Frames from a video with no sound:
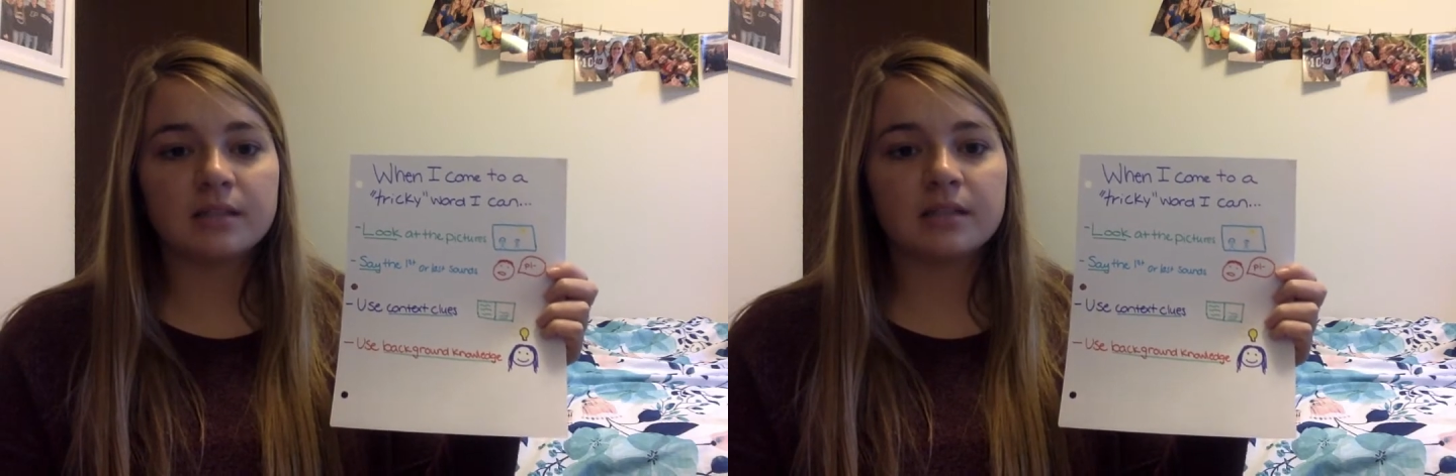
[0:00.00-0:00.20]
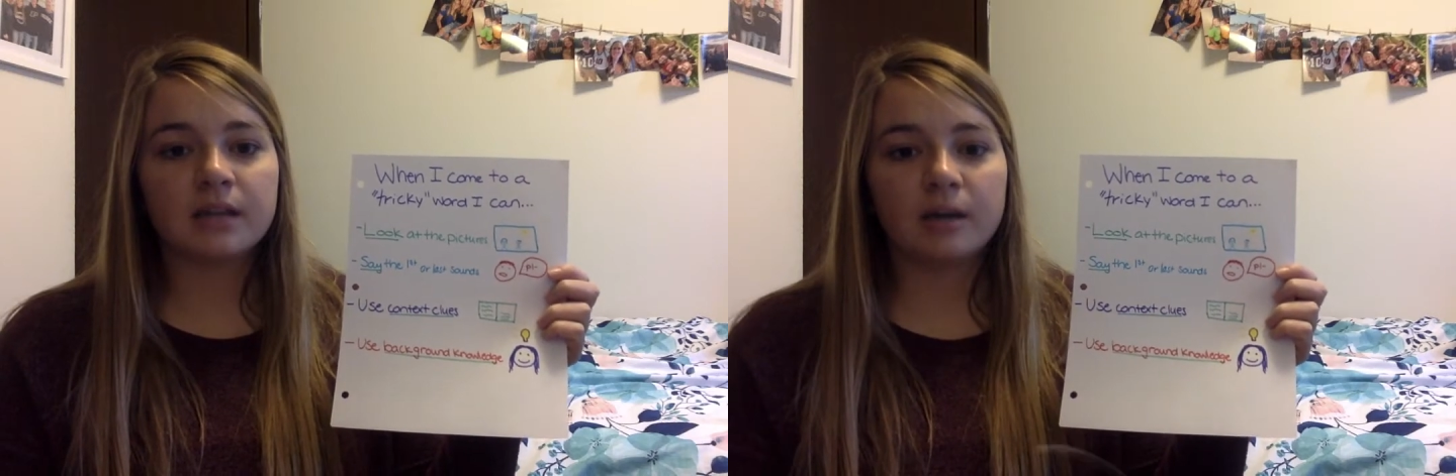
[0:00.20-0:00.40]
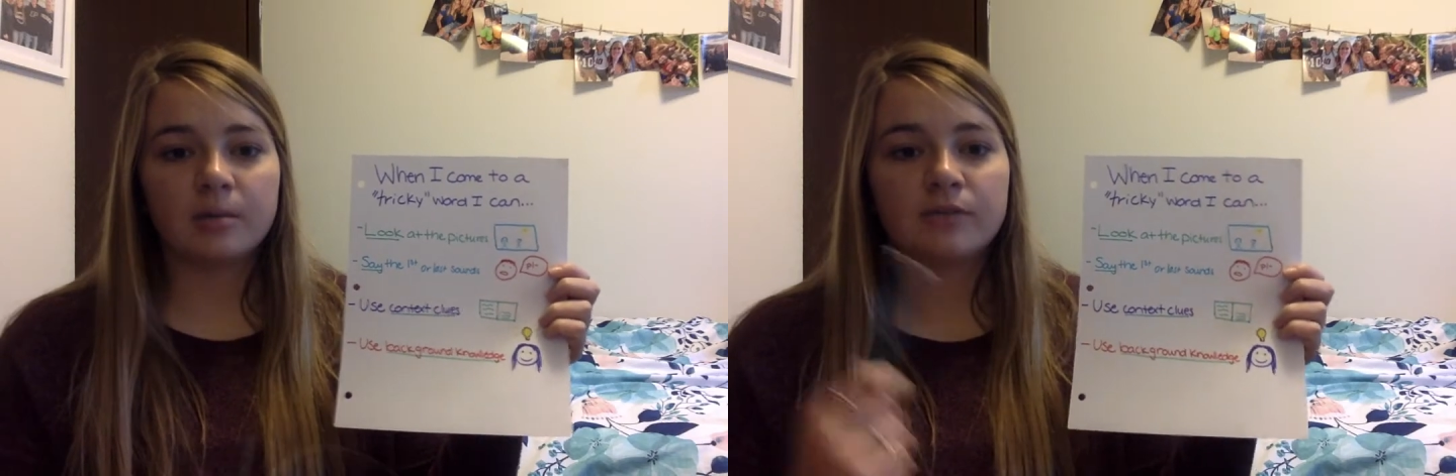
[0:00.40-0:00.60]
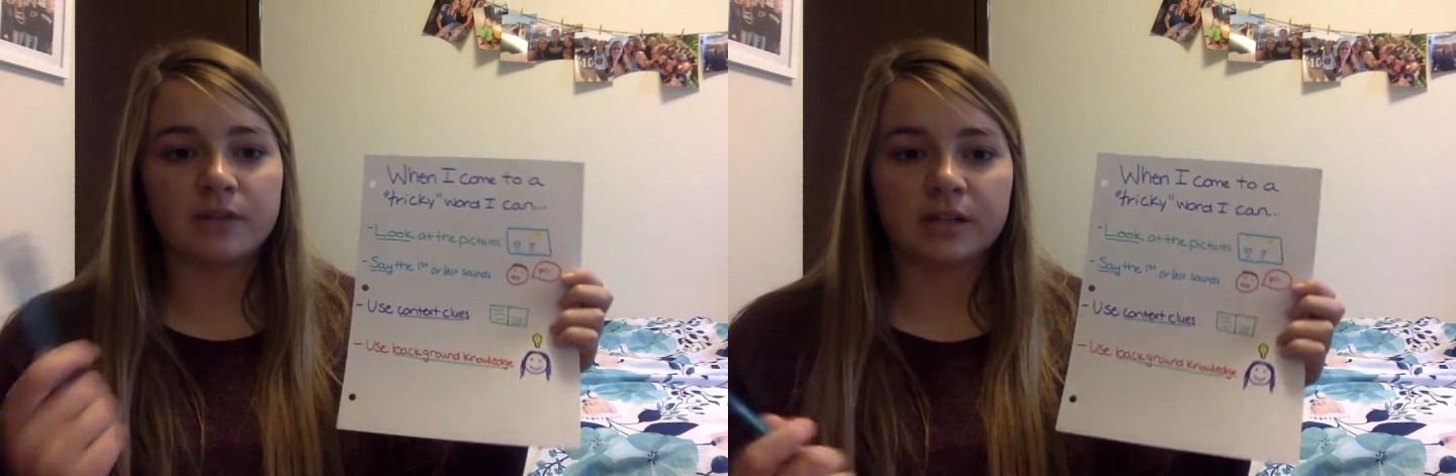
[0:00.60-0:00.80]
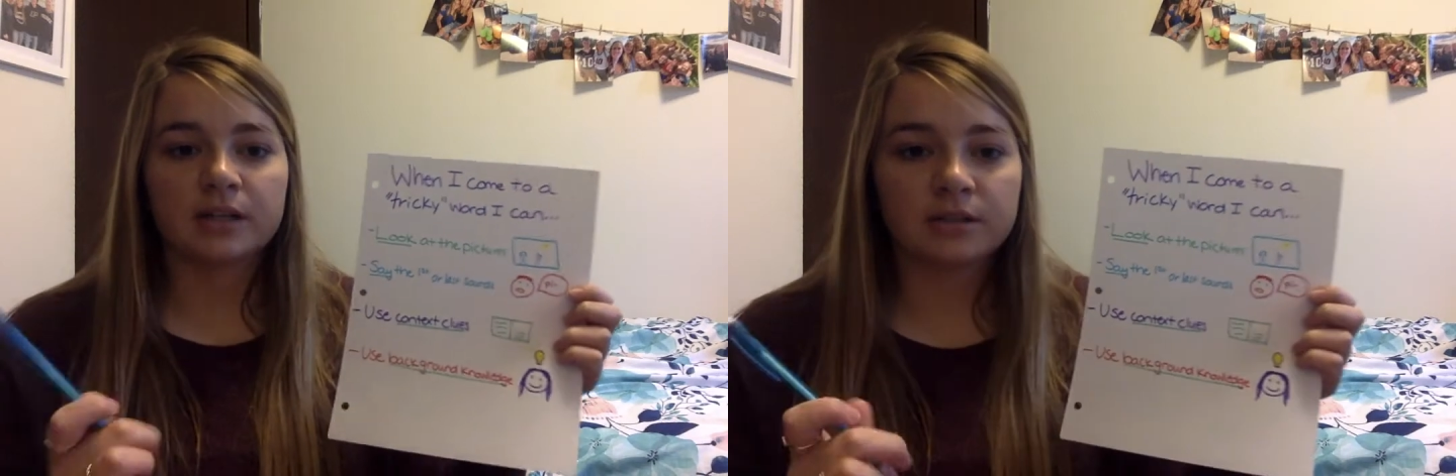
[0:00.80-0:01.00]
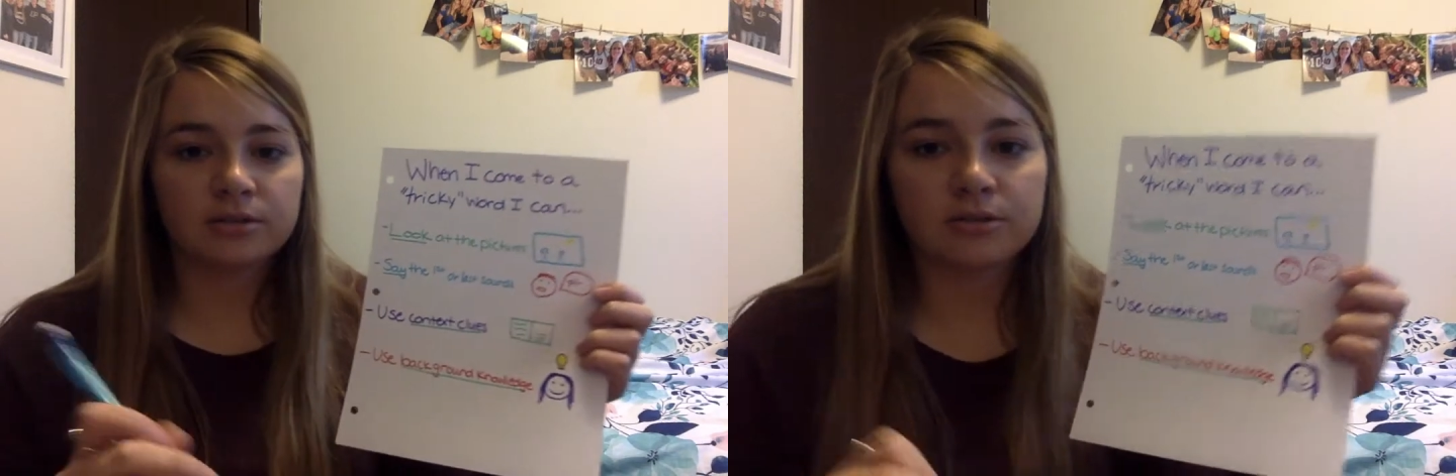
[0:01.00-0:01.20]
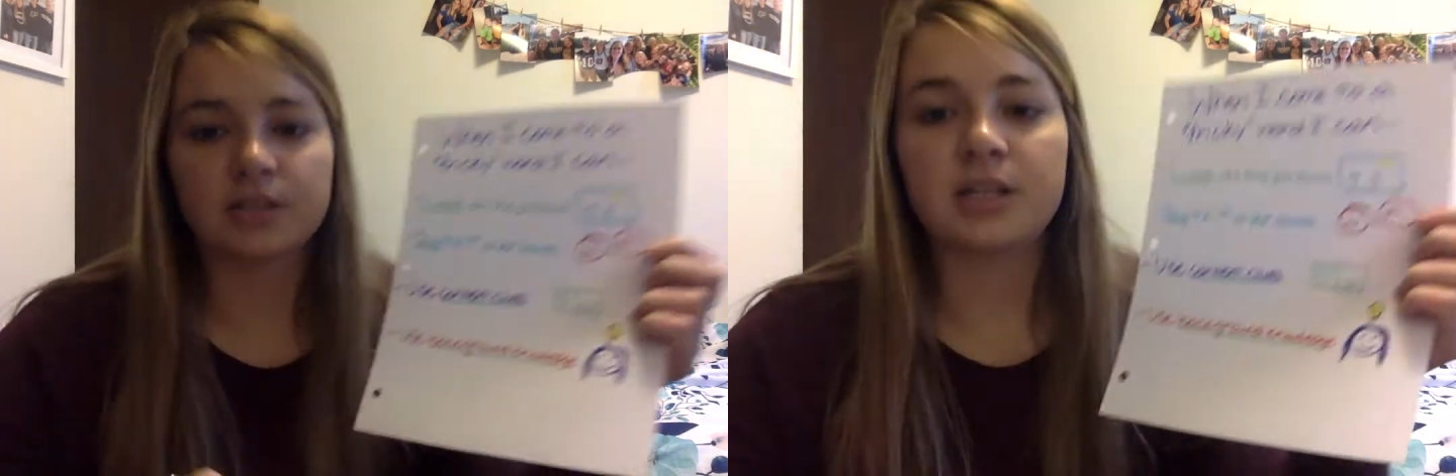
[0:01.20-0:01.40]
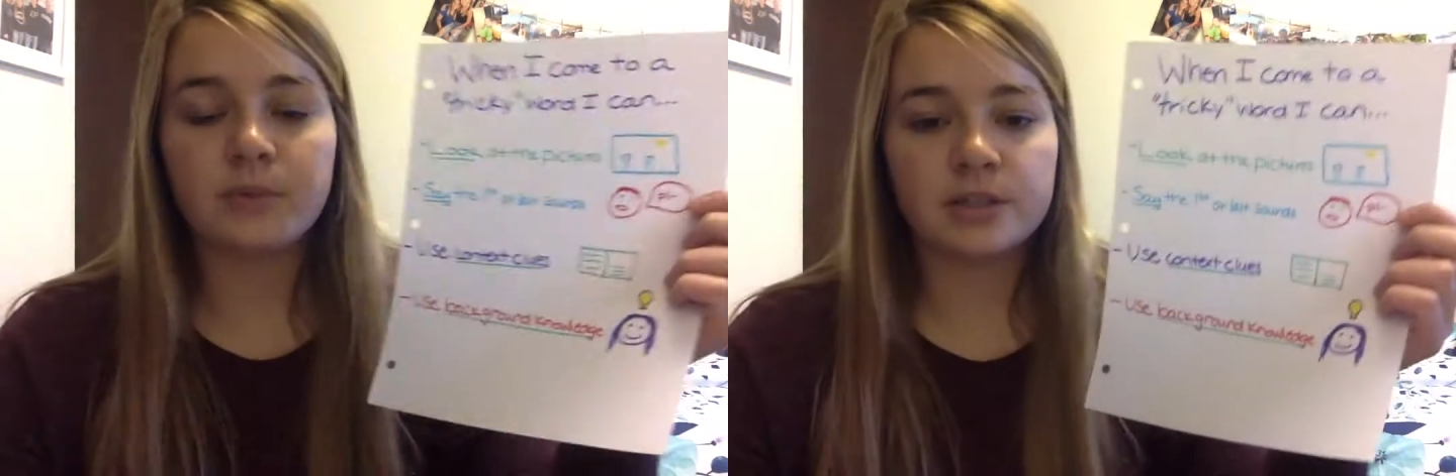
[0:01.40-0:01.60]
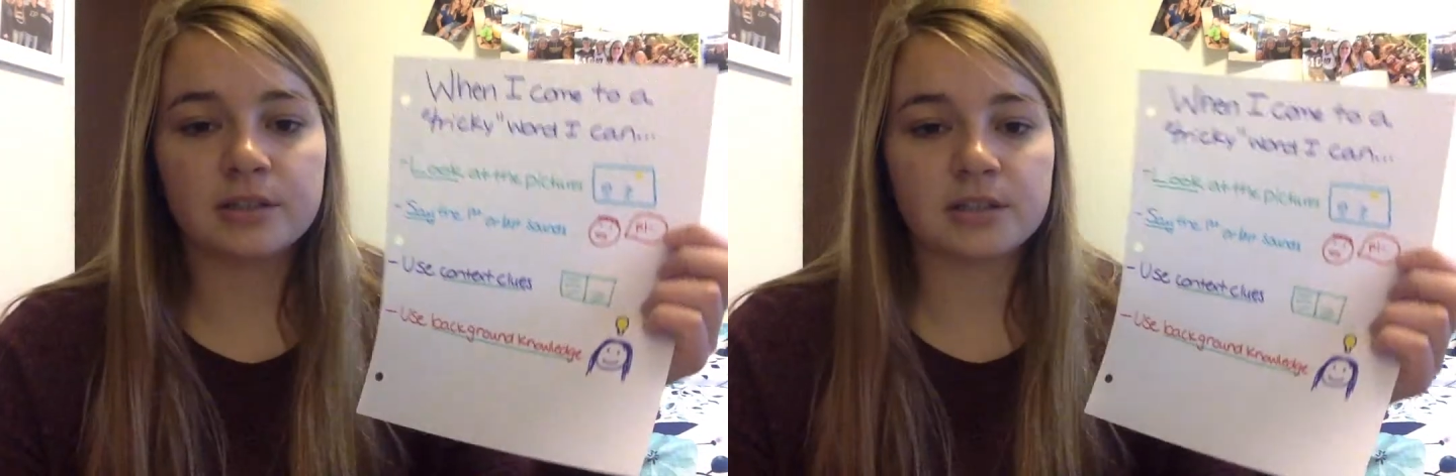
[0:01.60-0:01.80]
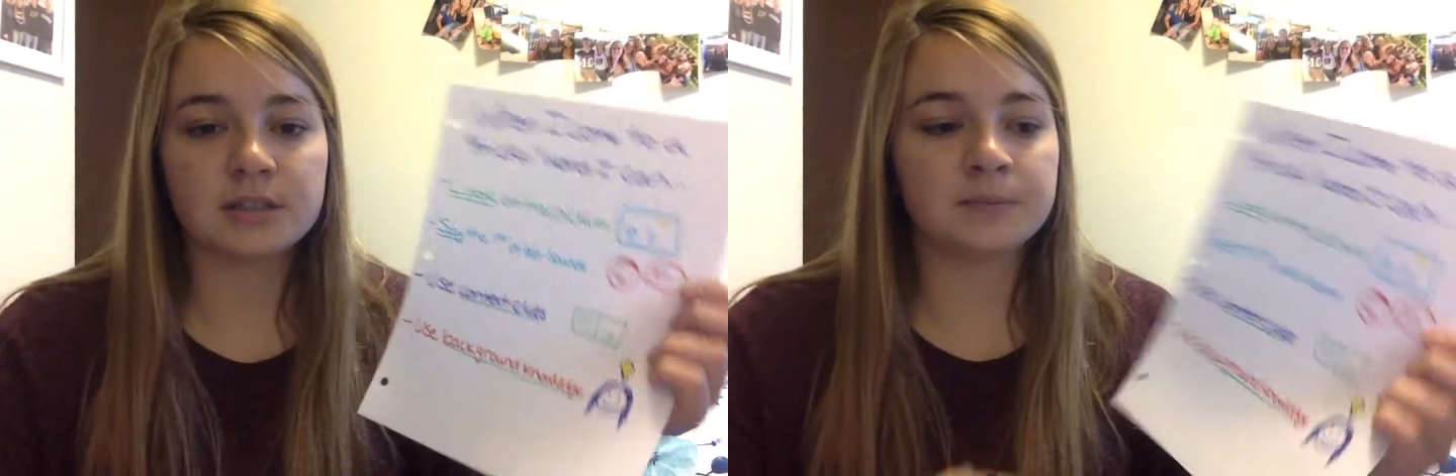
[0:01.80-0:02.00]
to help you figure out those tricky
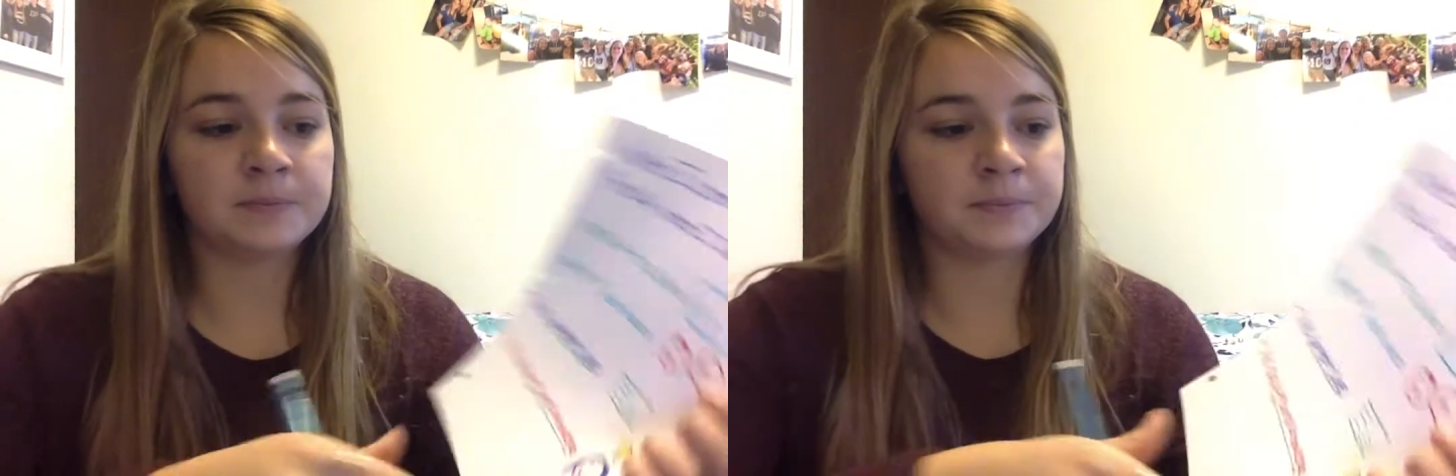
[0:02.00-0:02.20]
words.